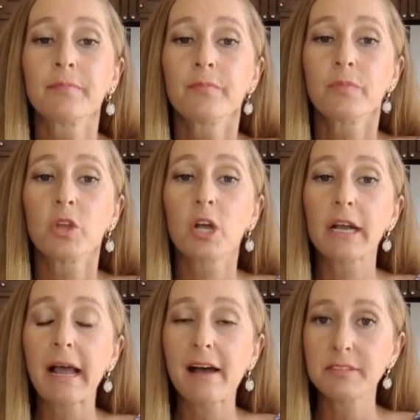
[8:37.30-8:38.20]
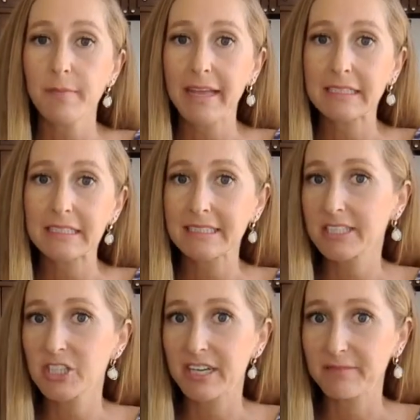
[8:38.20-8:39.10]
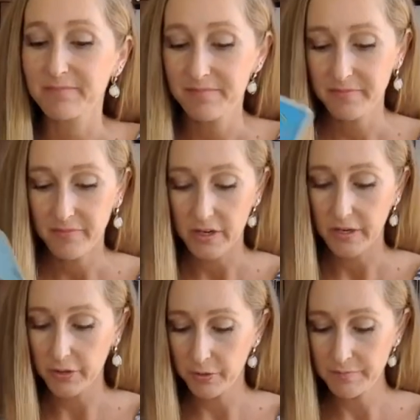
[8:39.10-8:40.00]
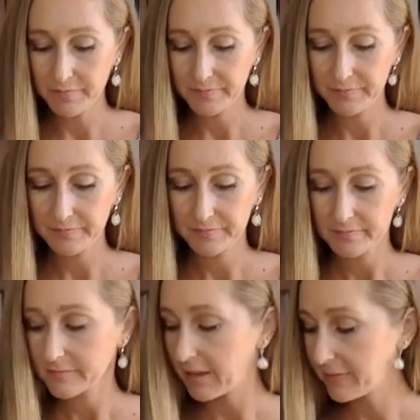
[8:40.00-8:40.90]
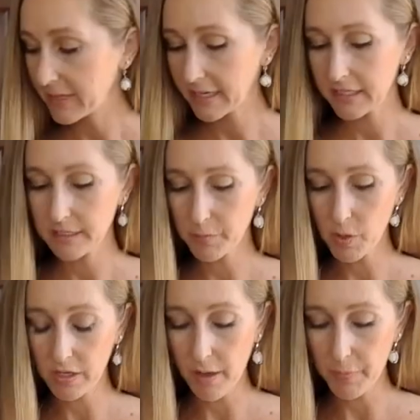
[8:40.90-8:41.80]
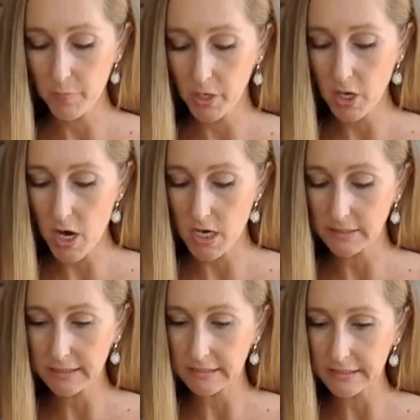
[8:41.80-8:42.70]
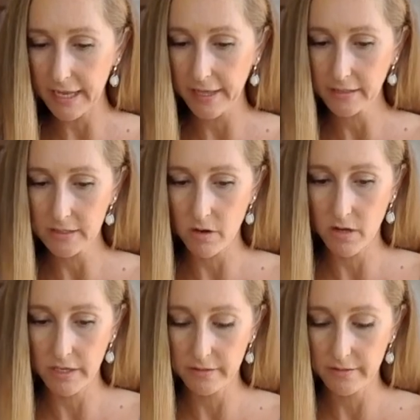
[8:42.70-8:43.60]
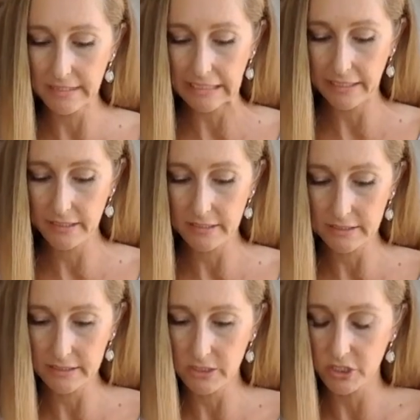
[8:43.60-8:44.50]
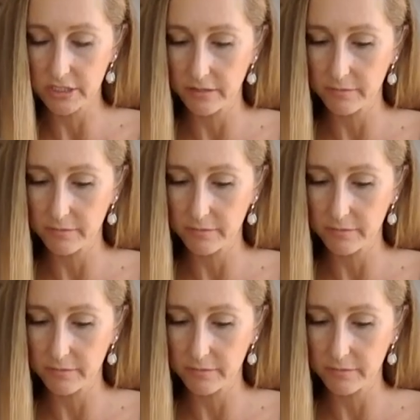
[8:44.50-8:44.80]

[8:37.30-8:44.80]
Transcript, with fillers: you're going to have to make a decision, Virgo. I feel like I need to pull a couple more cards because to end on the indecision.